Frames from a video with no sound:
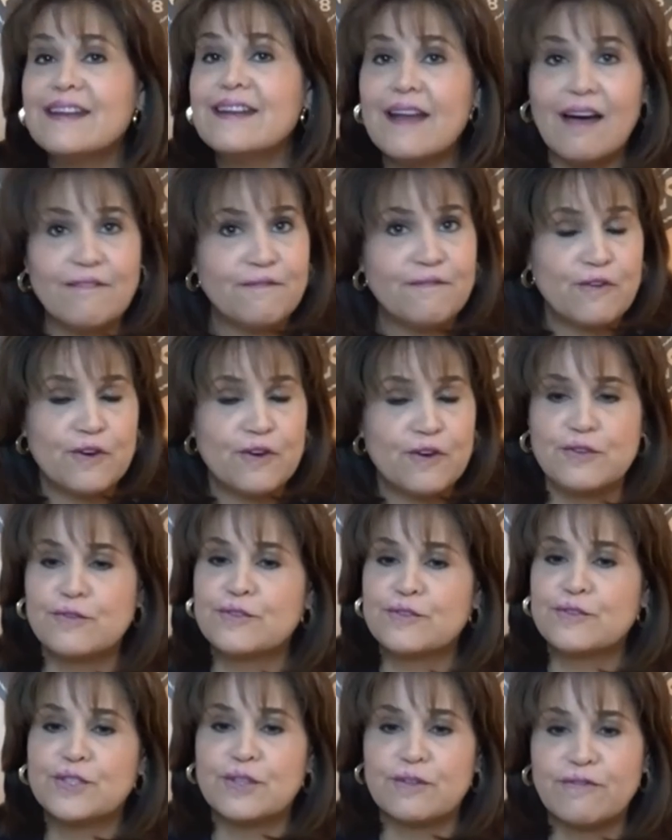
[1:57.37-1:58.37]
enough for
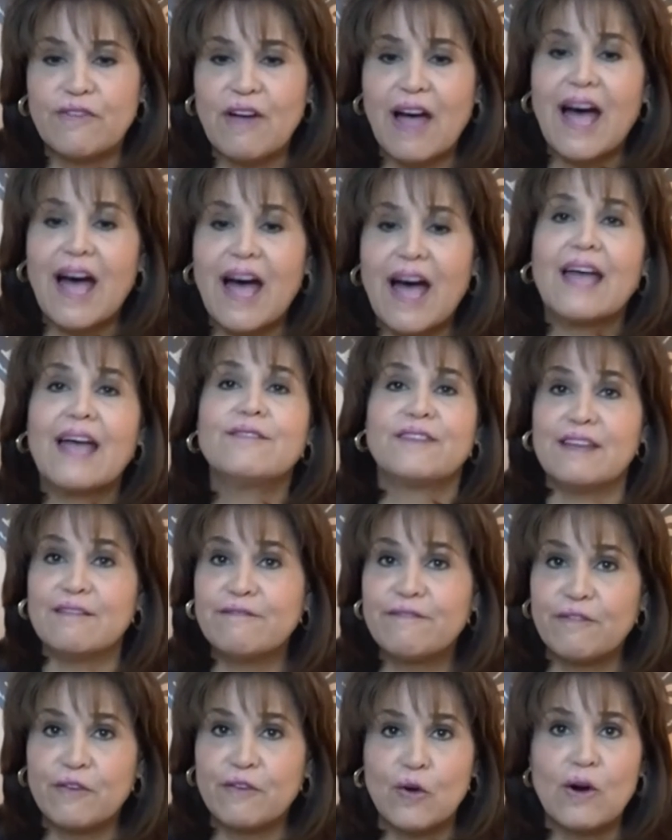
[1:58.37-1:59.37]
you to survive
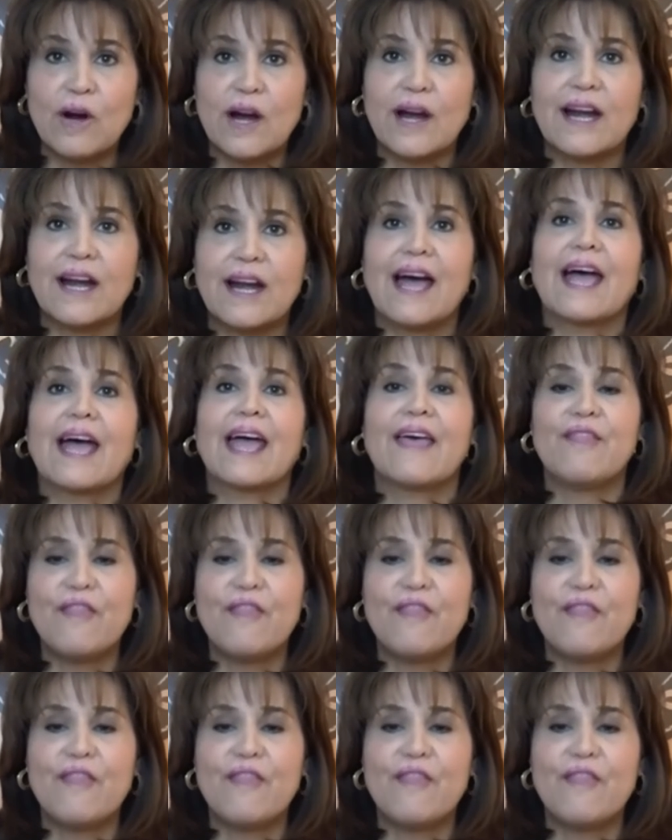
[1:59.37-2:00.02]
in Florida.